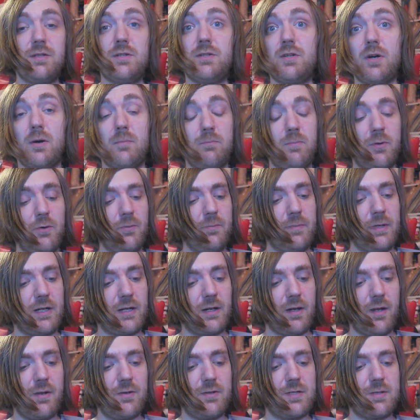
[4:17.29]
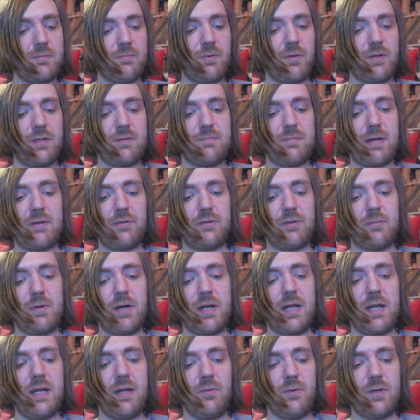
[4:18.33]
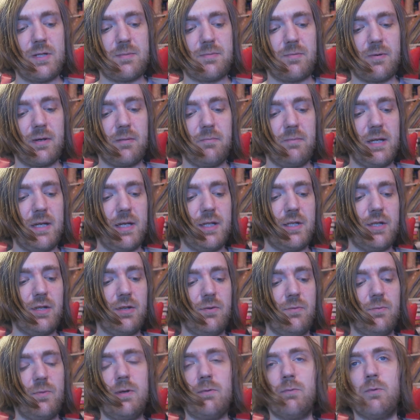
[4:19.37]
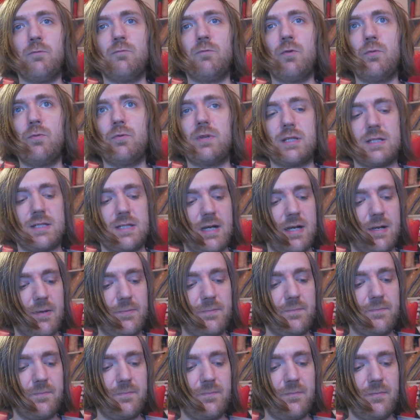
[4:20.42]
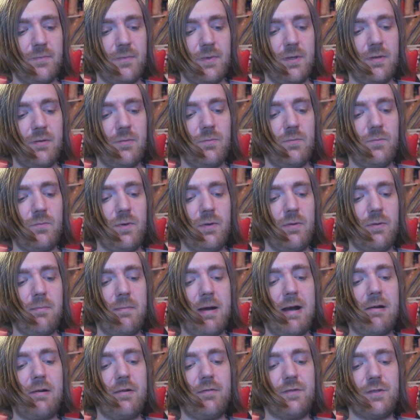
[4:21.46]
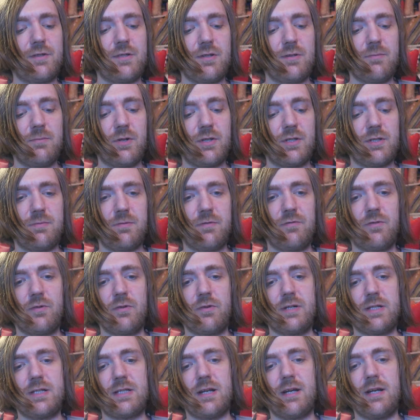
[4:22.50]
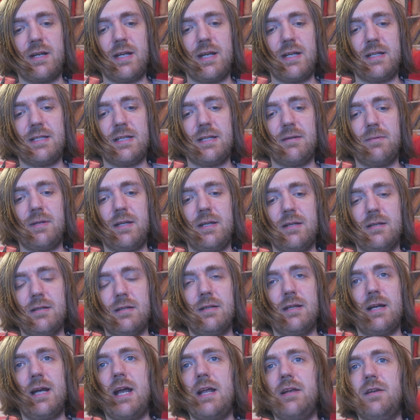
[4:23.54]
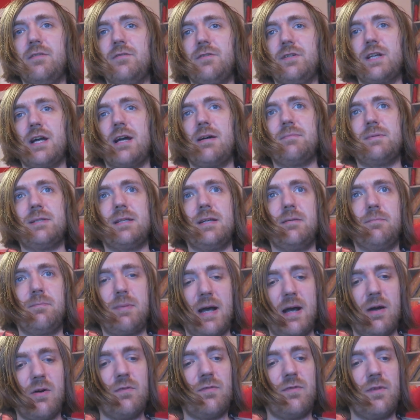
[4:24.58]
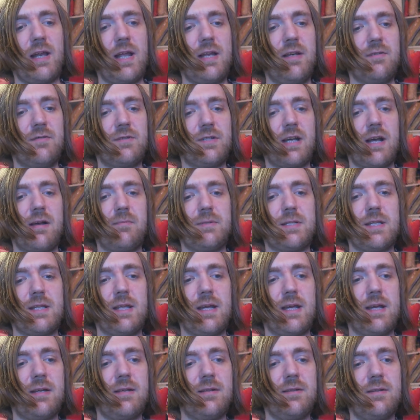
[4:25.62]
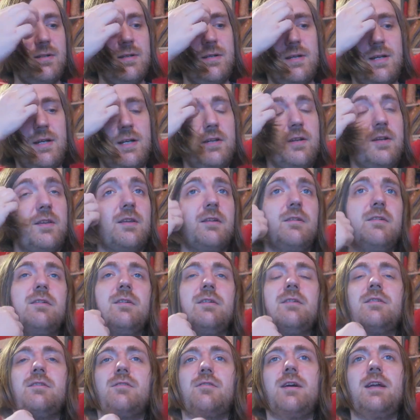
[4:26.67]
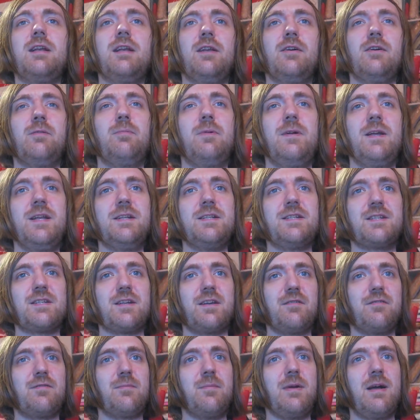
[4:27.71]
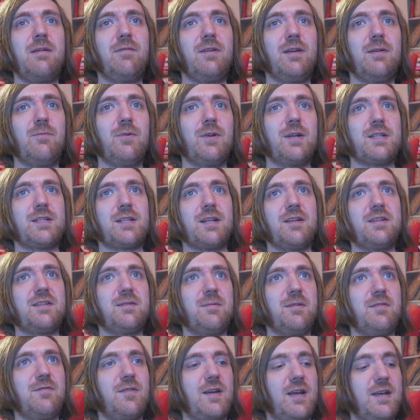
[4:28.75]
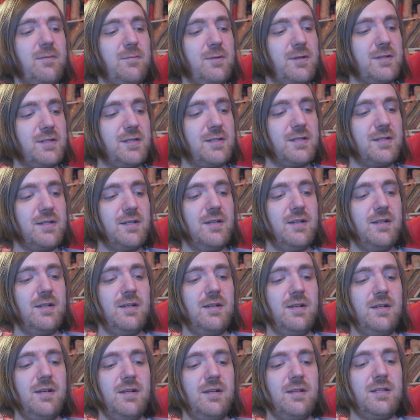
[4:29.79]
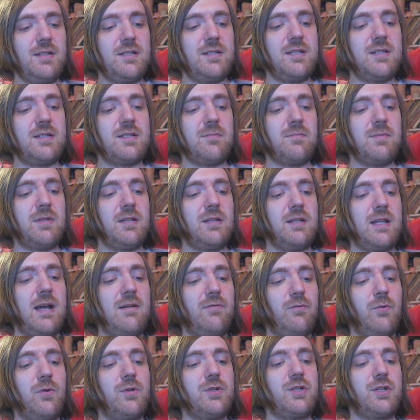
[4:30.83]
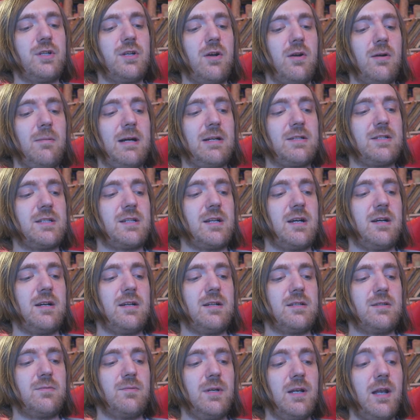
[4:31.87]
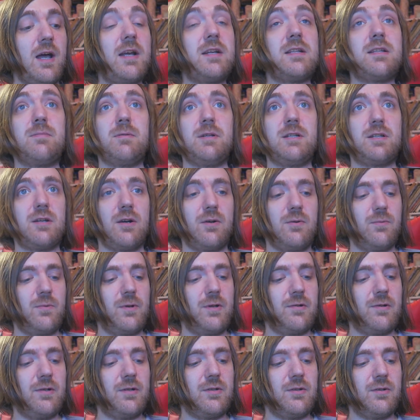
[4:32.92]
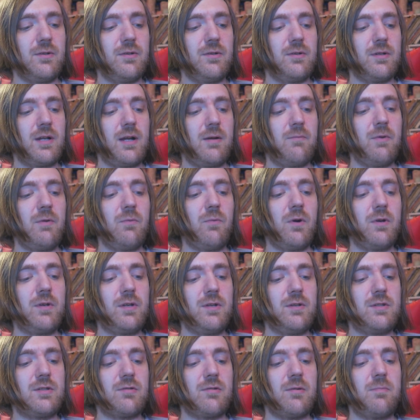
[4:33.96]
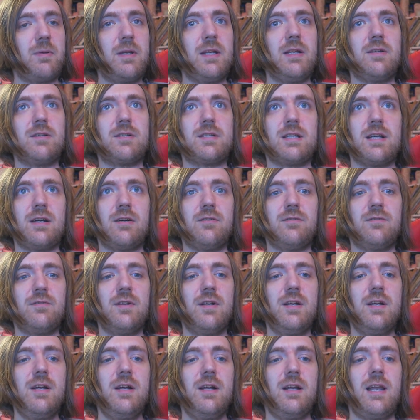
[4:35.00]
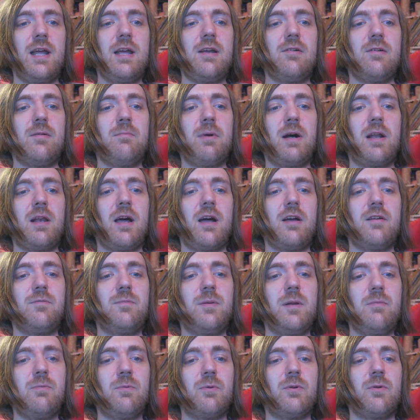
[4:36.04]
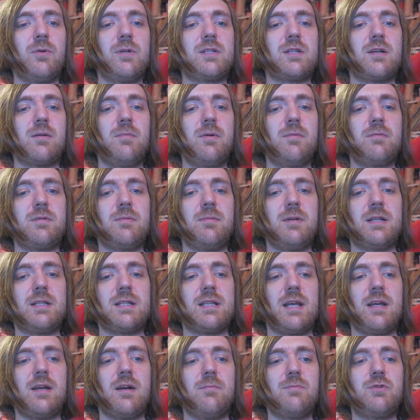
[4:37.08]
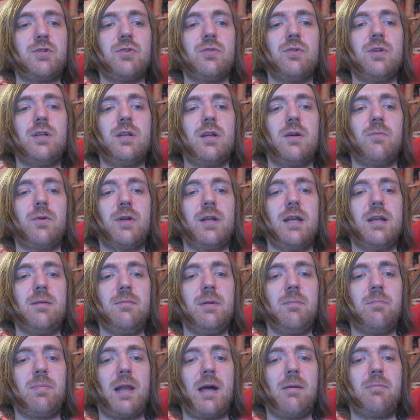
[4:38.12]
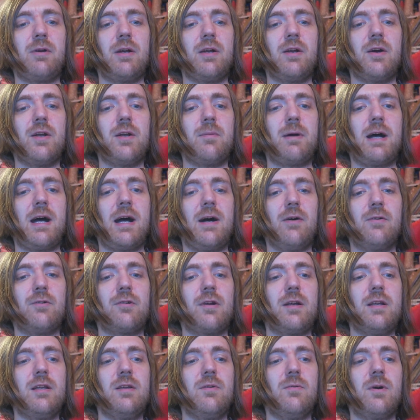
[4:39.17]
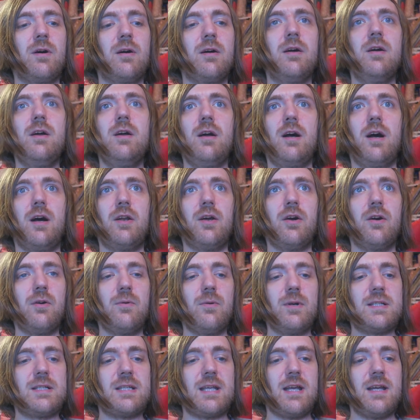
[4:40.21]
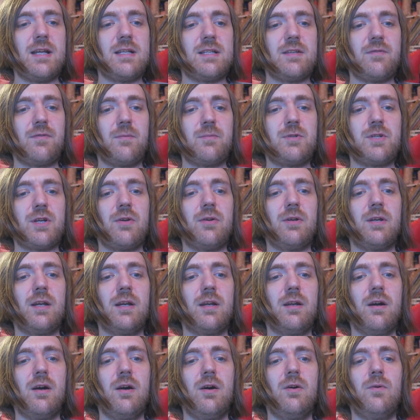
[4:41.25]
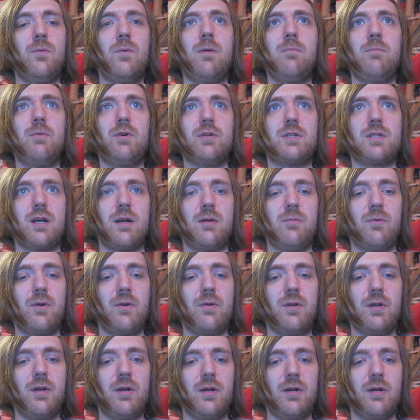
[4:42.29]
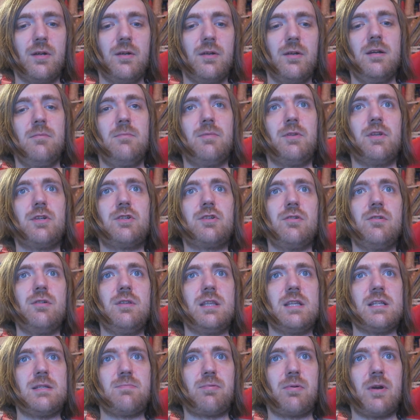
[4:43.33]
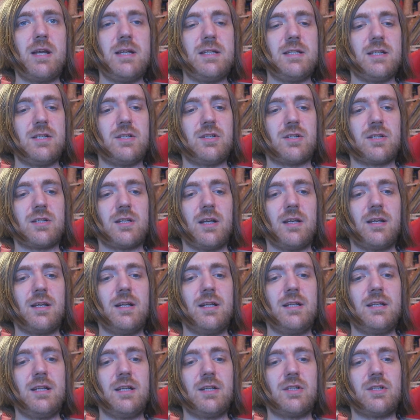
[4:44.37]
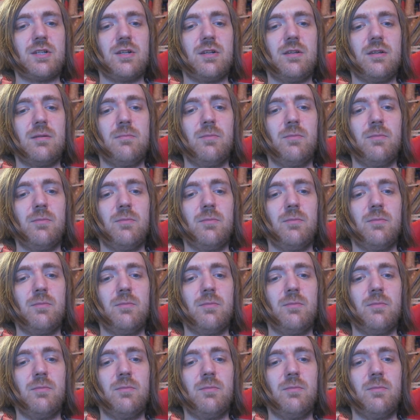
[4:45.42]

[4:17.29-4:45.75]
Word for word: Don pulled me close and put his mouth to my ear, whispering, me and you, we will rule this town. We were married for two months before he started hitting me. End of chapter. Powerful end of chapter there. Another great little insight from Evelyn, what it's like to be famous. This is something that everyone should know about stars. We like to be told we are adored and we want you to repeat yourself. Later in my life, people would always come up to me and say, I'm sure you don't want to hear me blabbering on about how great you are. And I always say as if I'm joking, oh, one more time won't hurt. But the truth is praise is just like an addiction.